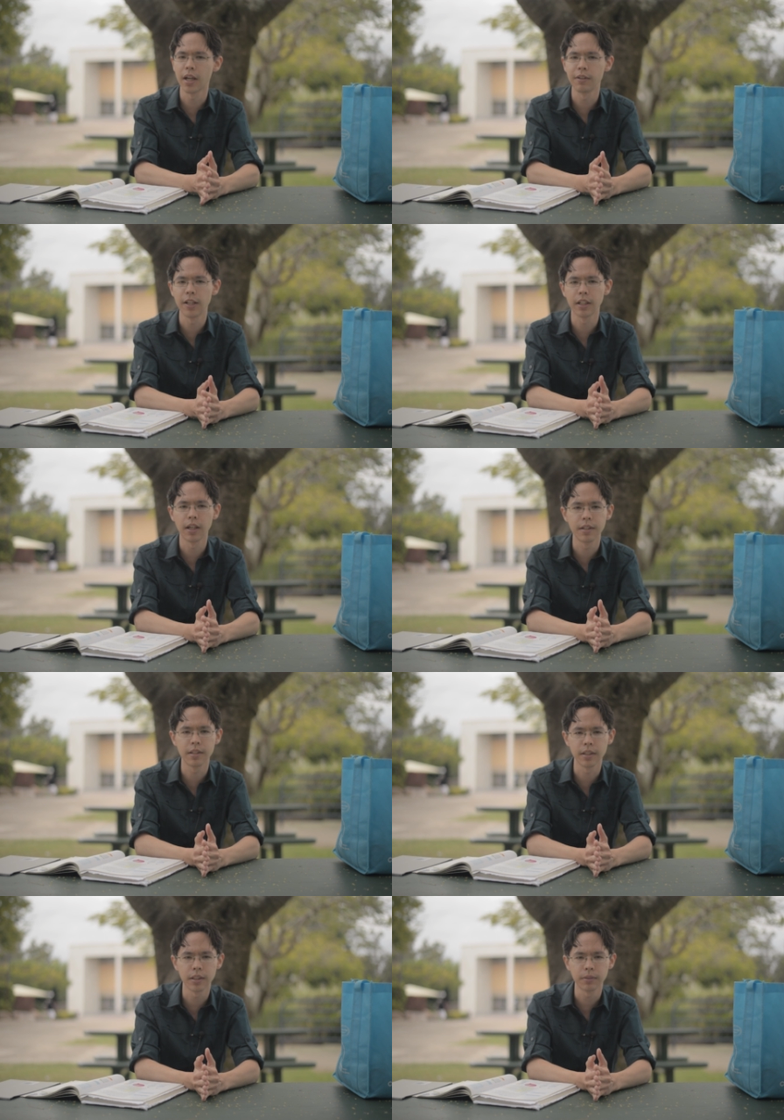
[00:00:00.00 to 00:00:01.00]
of like an
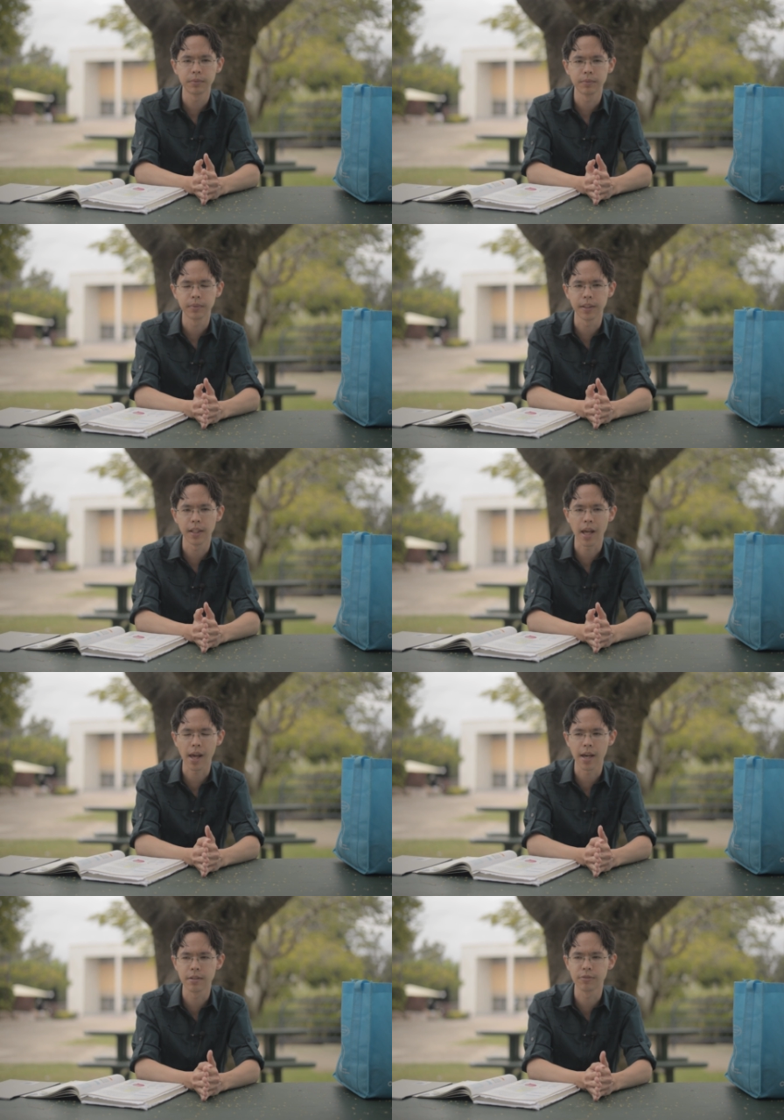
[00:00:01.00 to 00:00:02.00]
idea that they
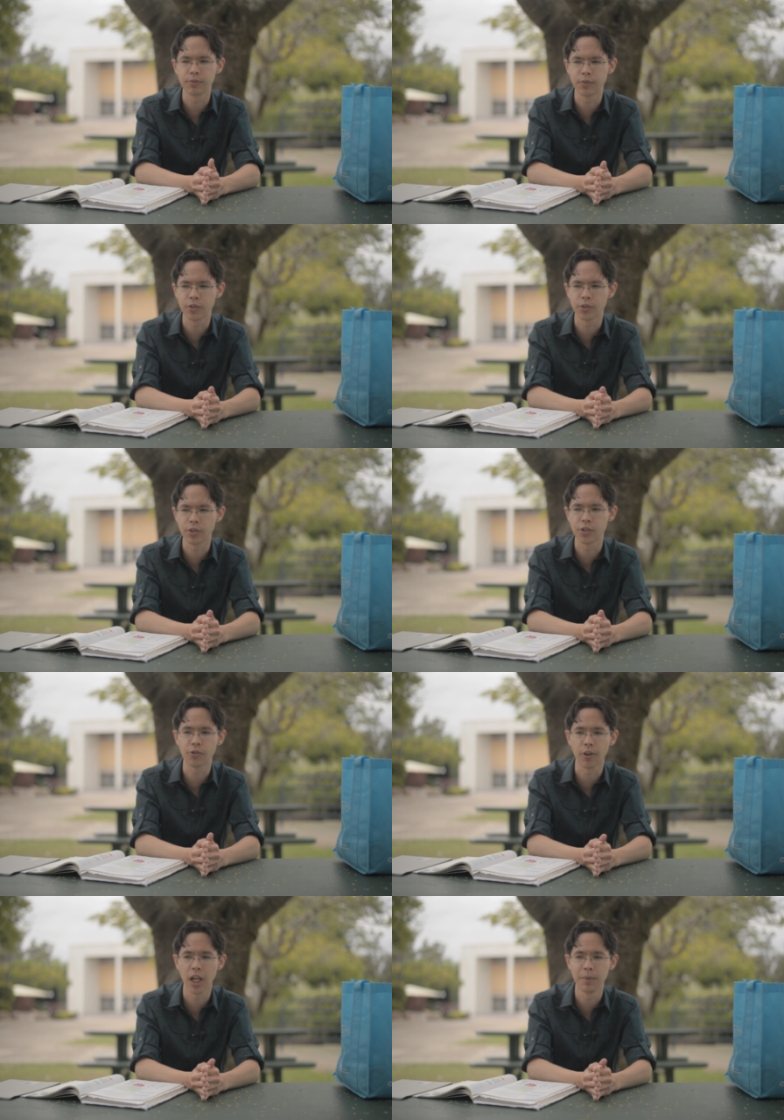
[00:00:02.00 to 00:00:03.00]
had to
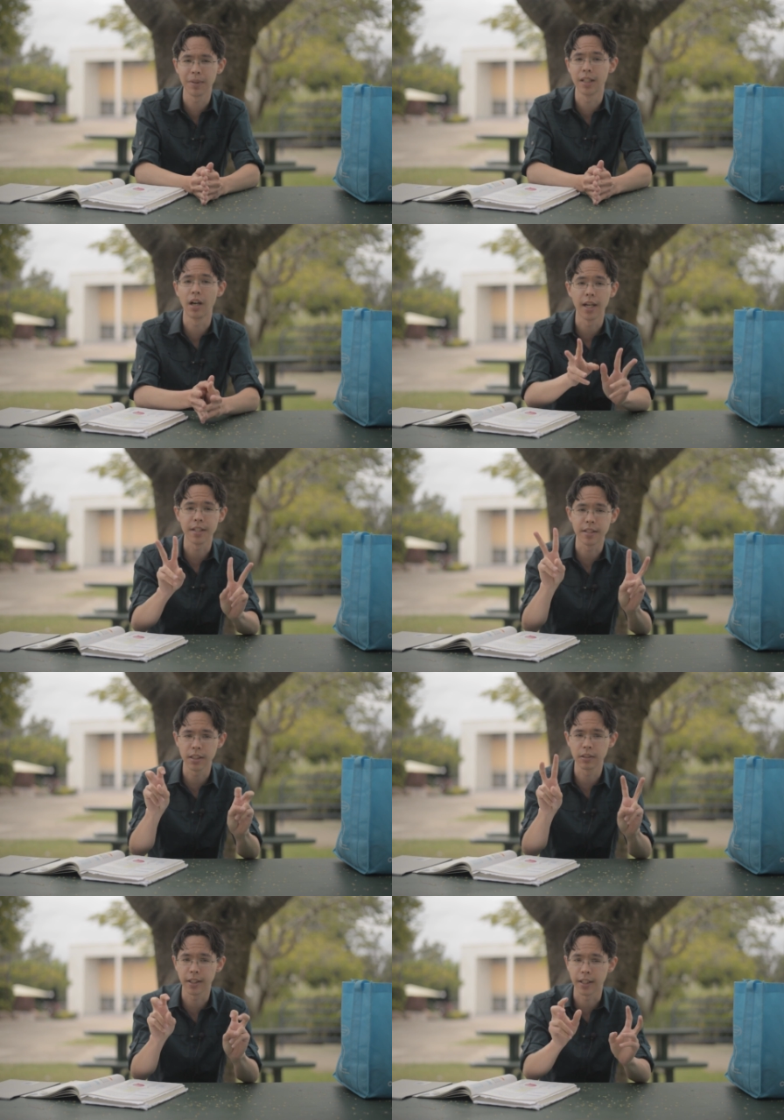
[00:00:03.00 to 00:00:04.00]
describe an
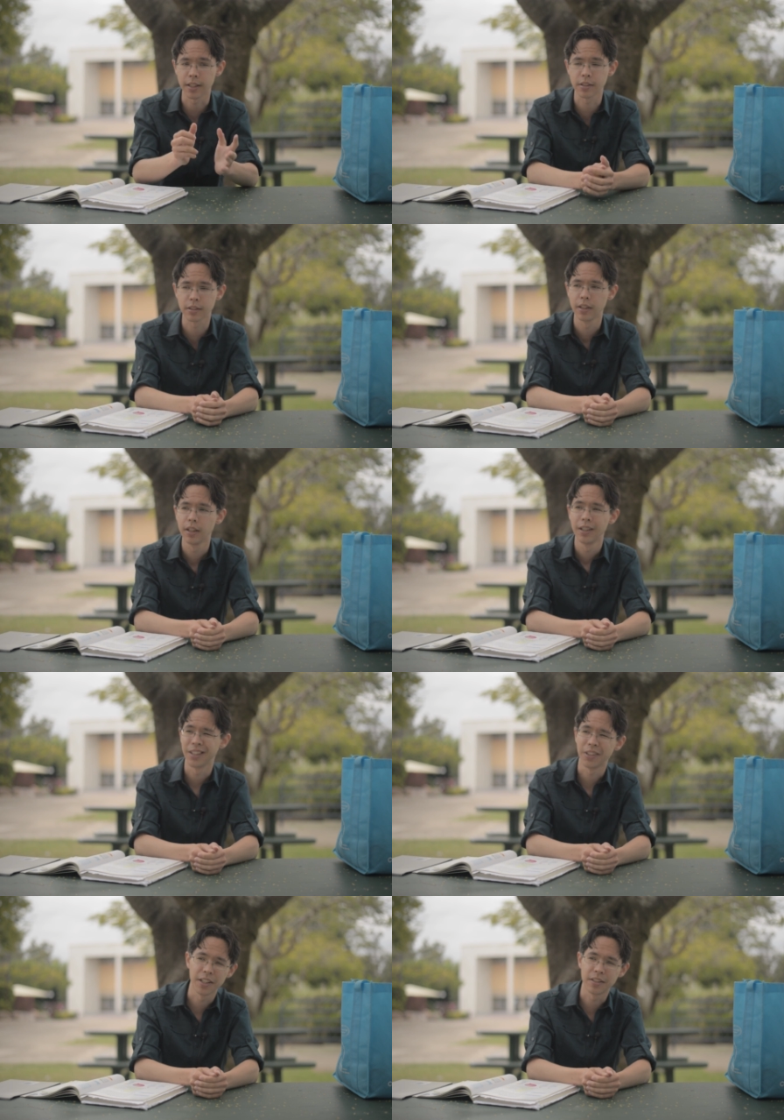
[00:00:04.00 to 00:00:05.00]
ideal gas.
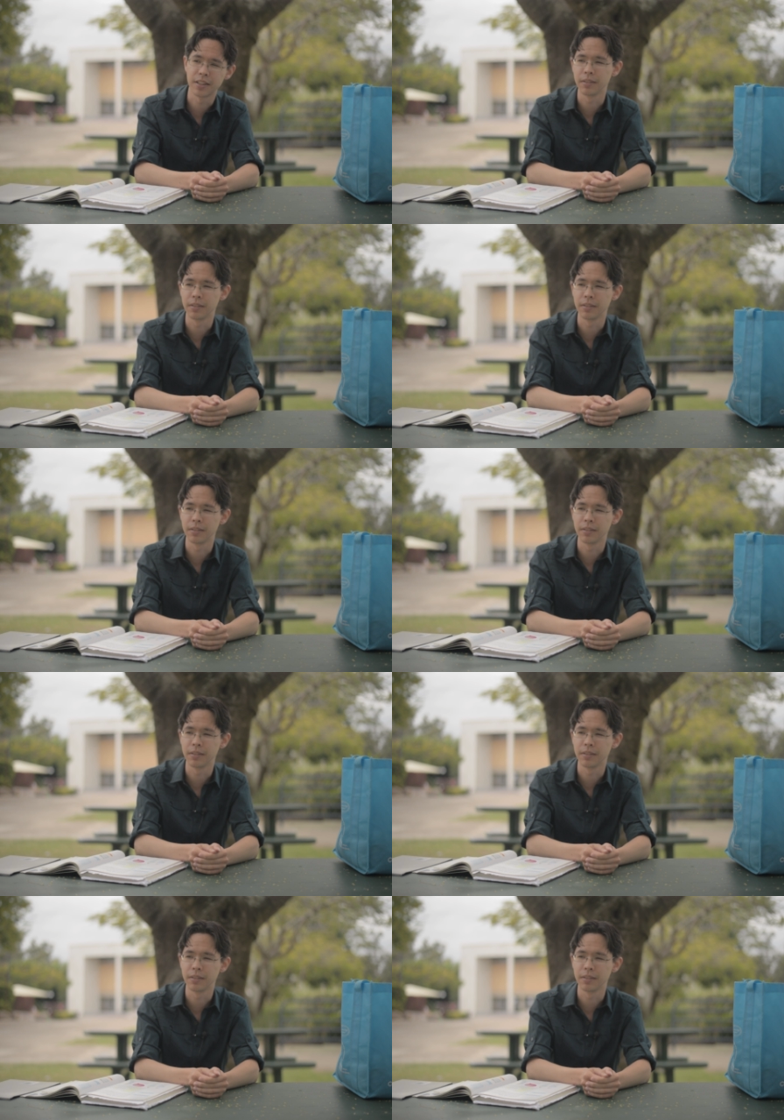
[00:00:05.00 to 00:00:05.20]
Now,